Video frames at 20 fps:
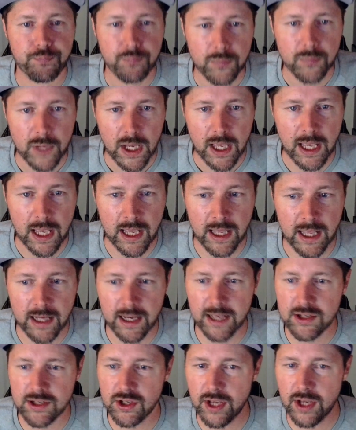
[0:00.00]
And
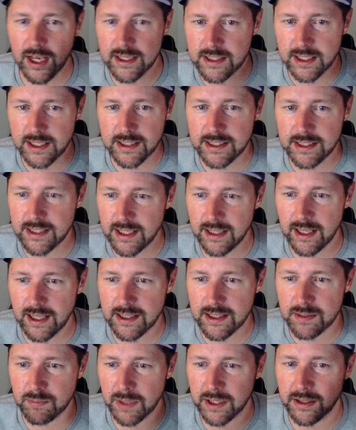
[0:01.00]
as you guys can see, that's
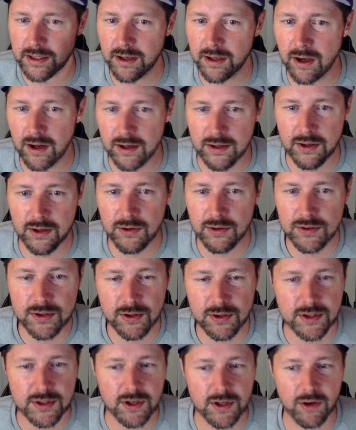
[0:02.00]
my dog Dozer,
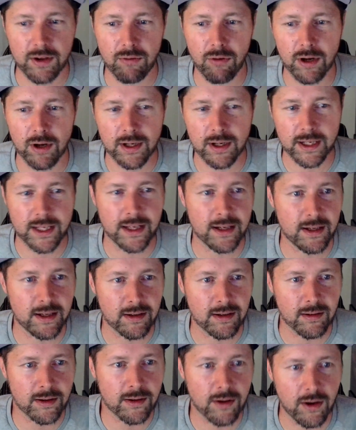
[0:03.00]
so he wanted to get
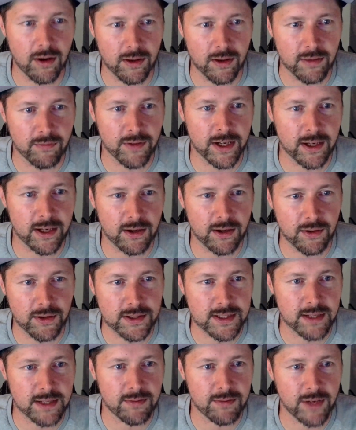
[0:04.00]
here on the video this
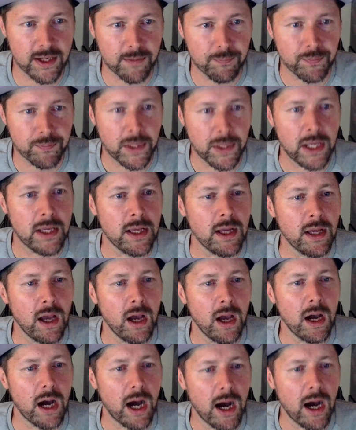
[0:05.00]
evening.
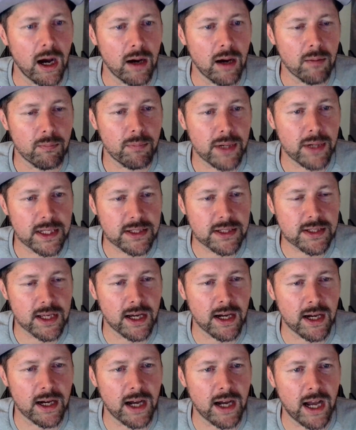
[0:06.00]
But
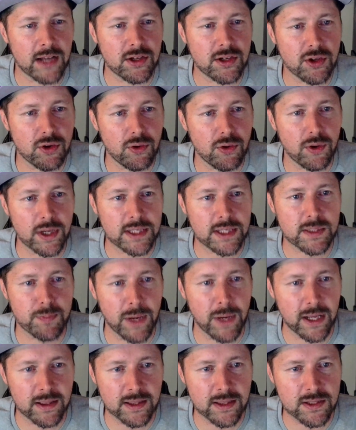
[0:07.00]
I do
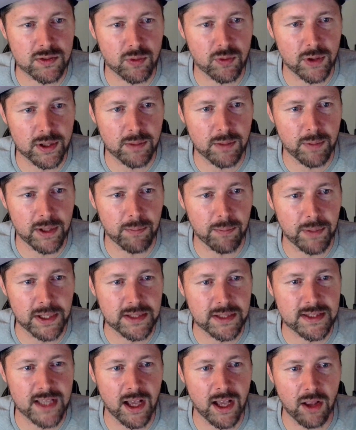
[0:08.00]
expect this one to be a big
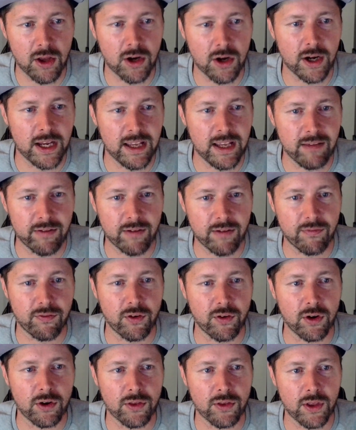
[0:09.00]
seller, even
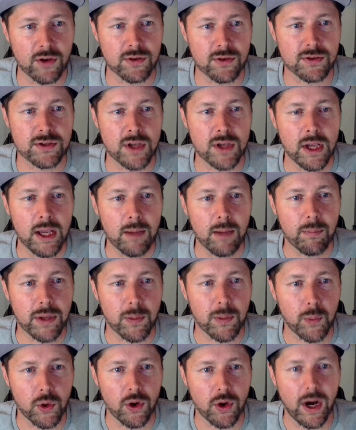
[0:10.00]
for those
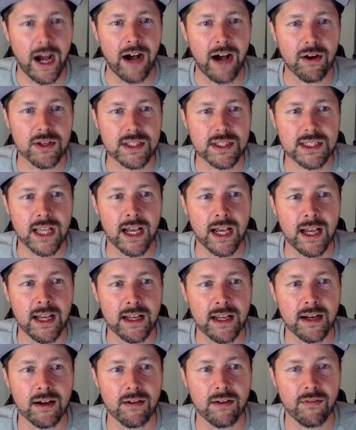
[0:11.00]
people outside
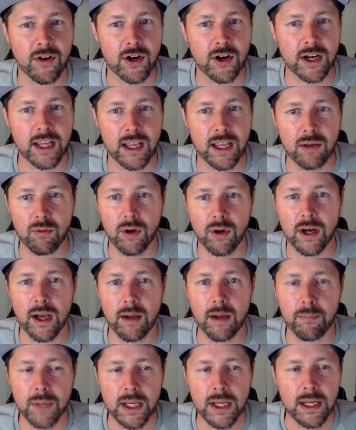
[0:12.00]
of Arcade
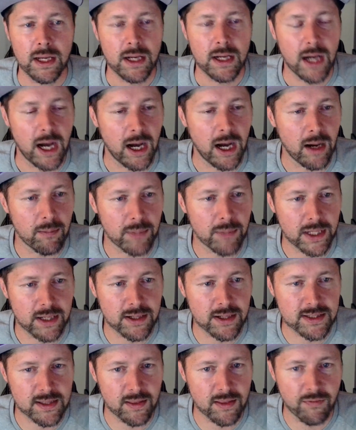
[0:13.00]
1-Up,
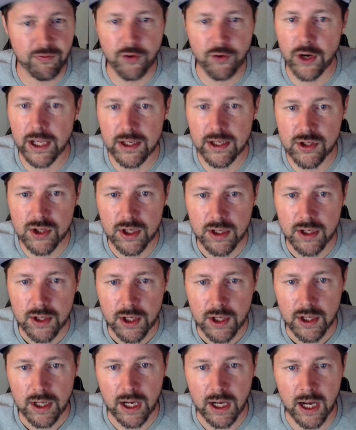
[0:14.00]
because of the fridge.
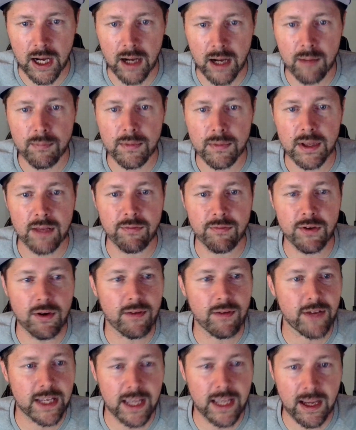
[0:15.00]
If you have
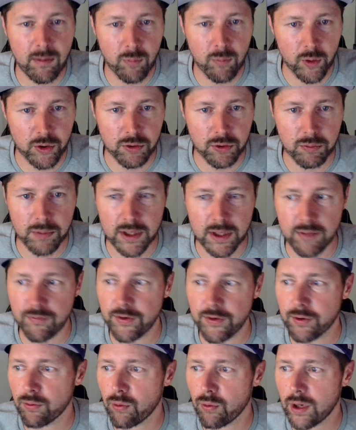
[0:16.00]
a game room, if
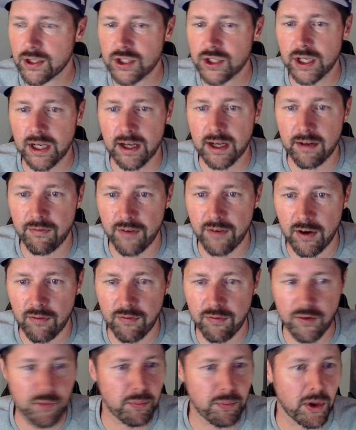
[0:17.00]
you're watching NFL
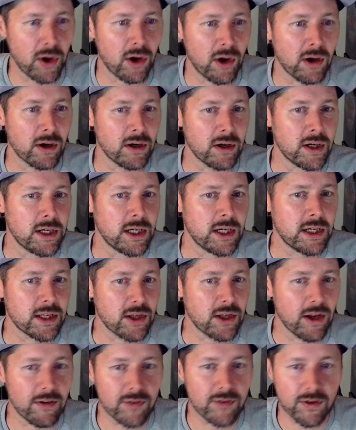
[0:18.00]
football, you
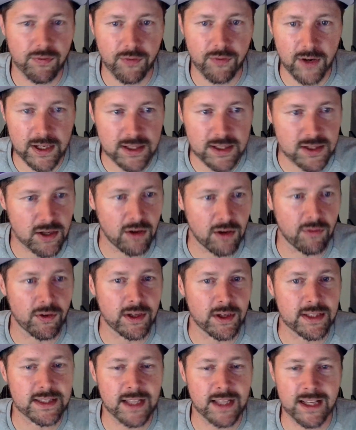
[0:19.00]
have your friends over,
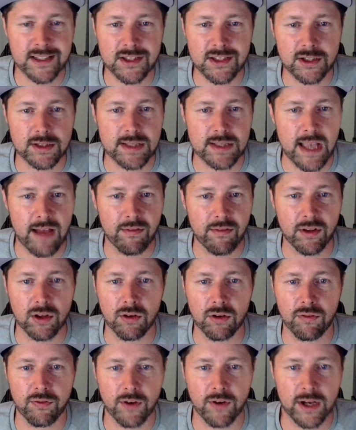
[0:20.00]
it's nice just to have a little
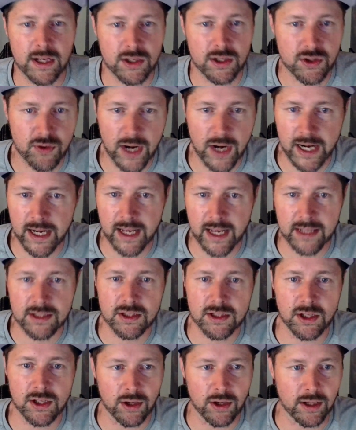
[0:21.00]
fridge right next to
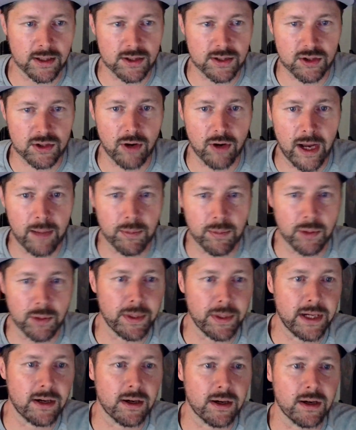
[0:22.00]
you. You can just grab your
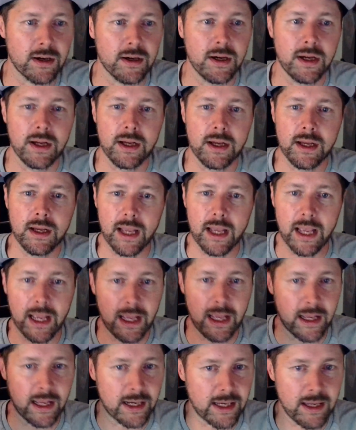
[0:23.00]
beer
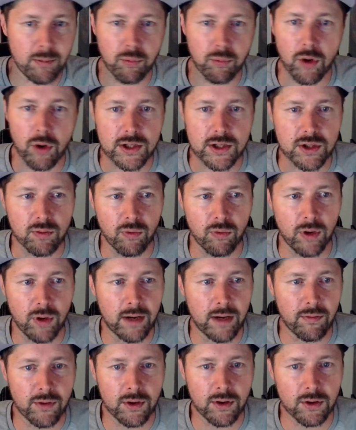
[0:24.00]
and keep watching
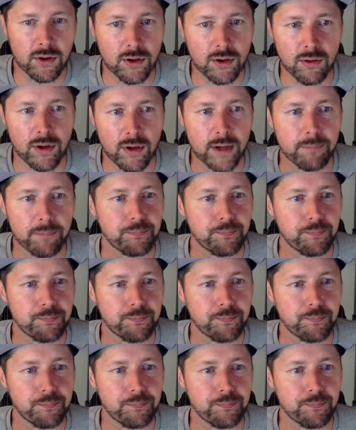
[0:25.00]
whatever you're doing.